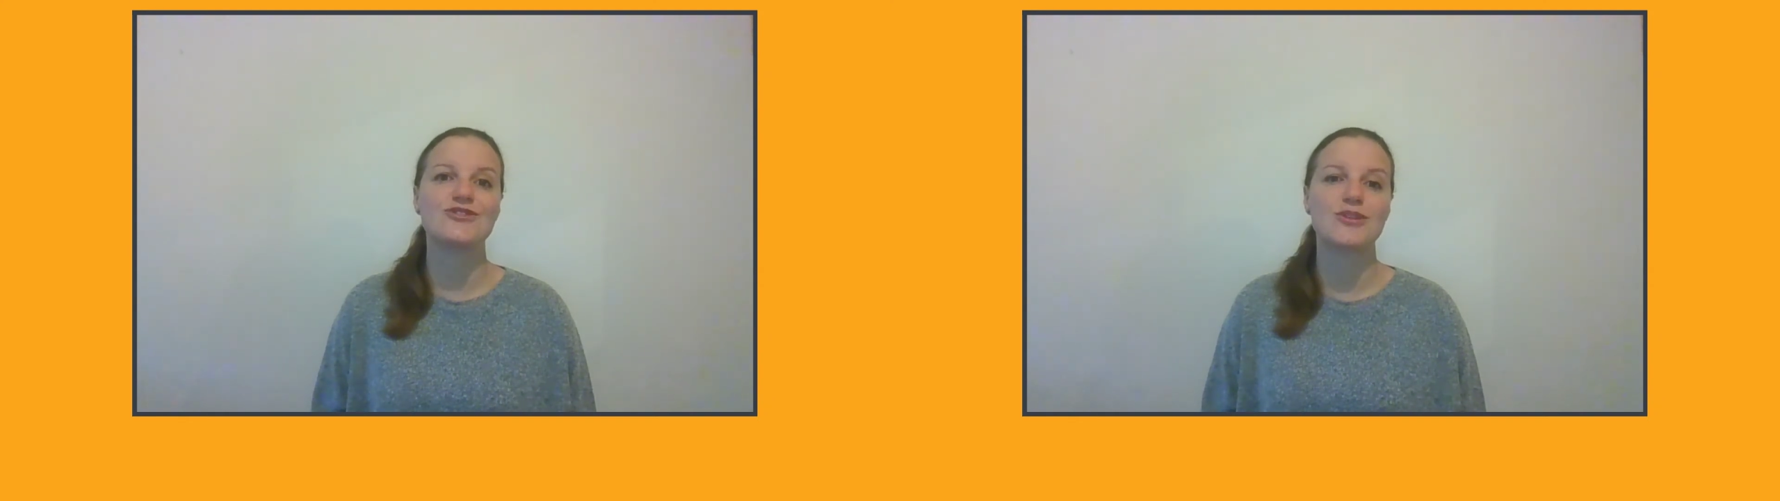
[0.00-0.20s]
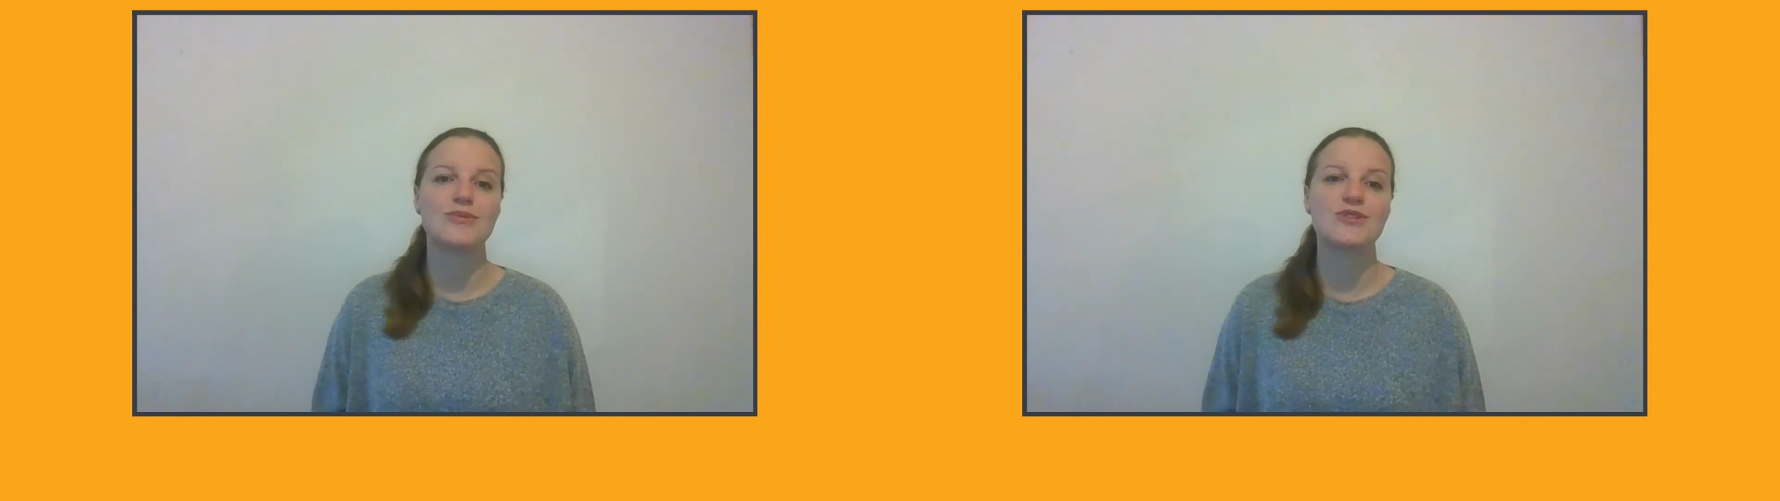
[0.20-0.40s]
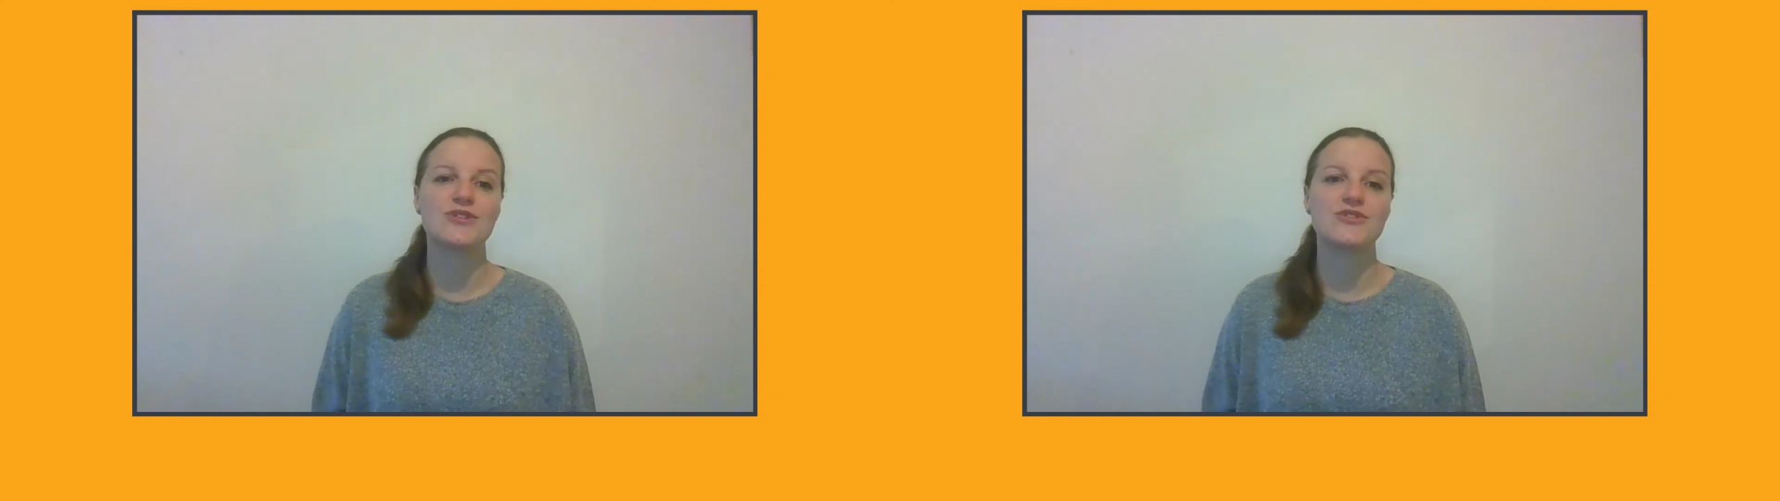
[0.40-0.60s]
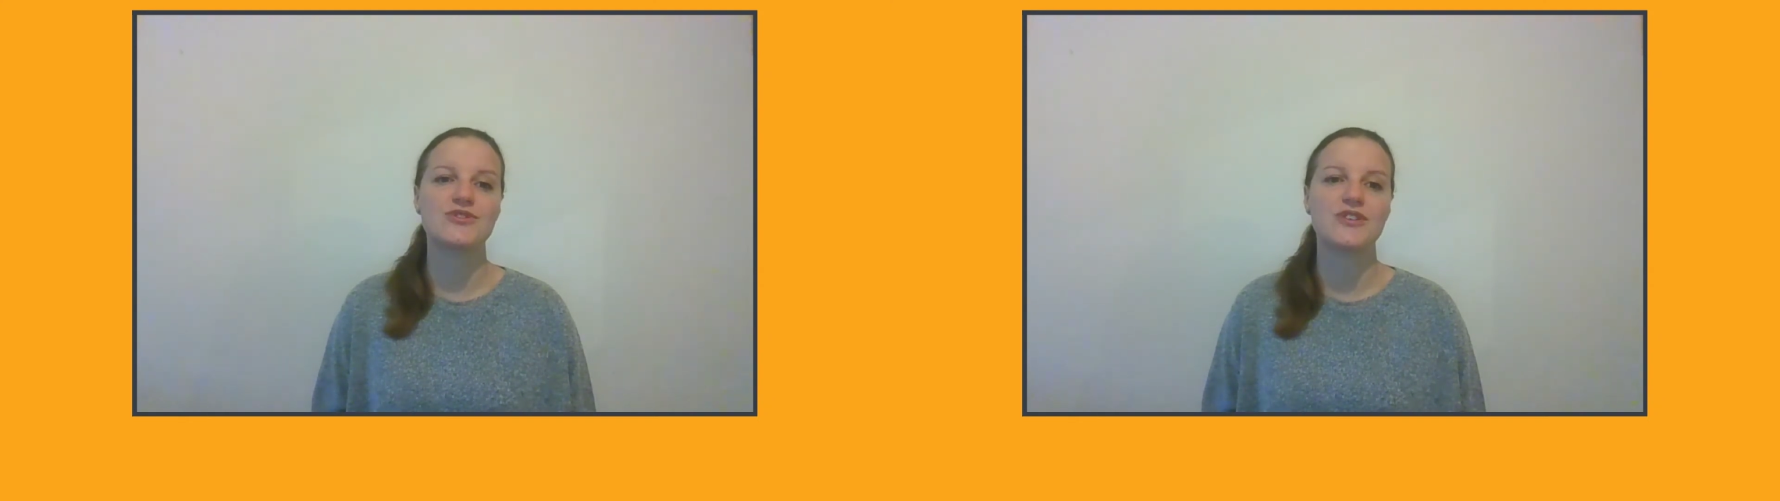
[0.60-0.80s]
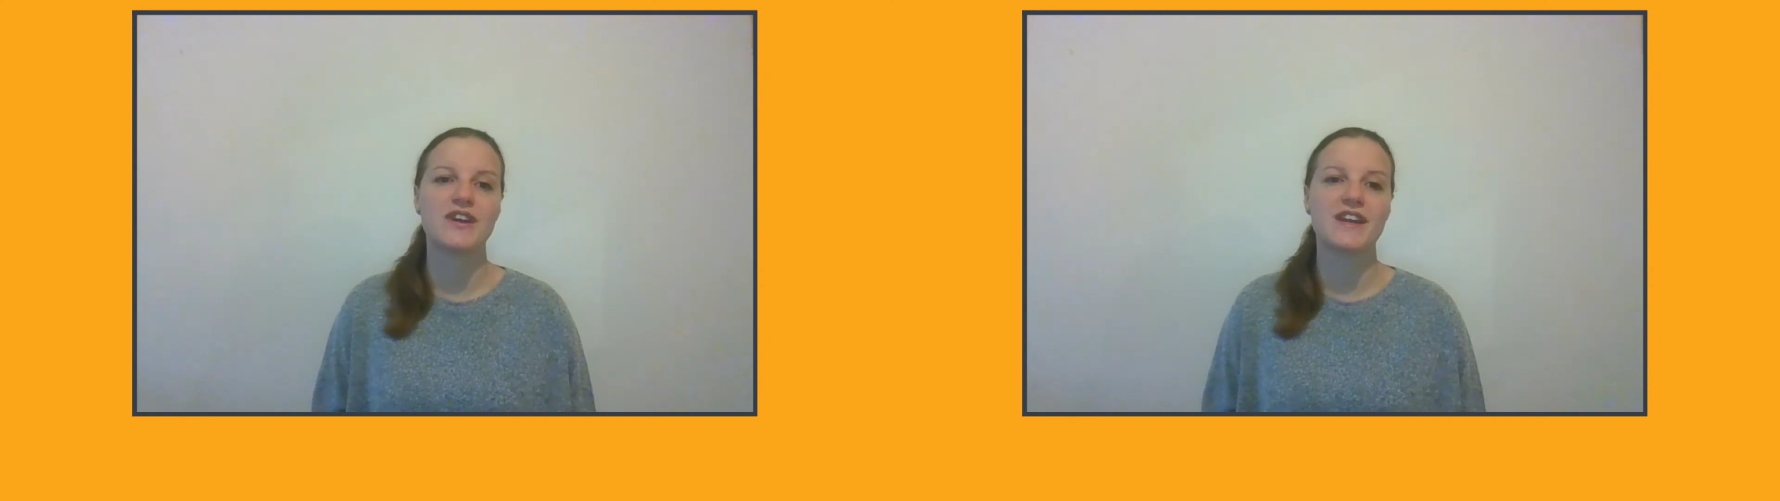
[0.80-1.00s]
and trouble
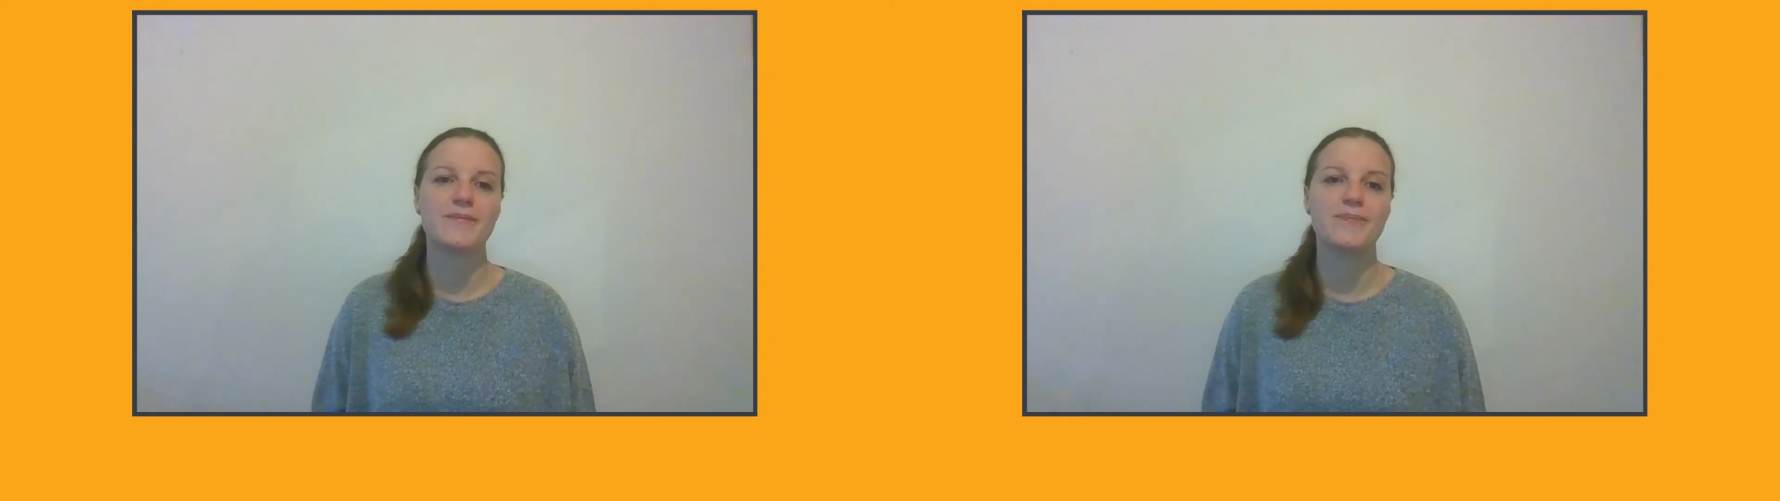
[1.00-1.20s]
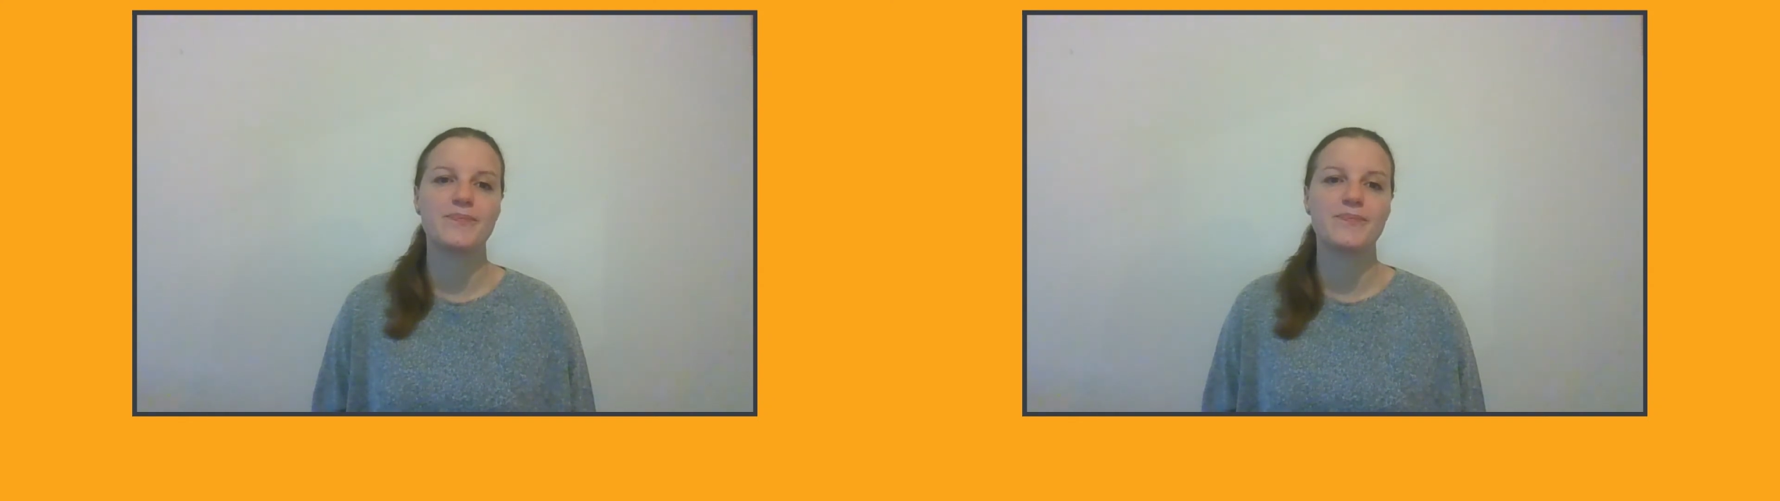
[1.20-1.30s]
concentrating.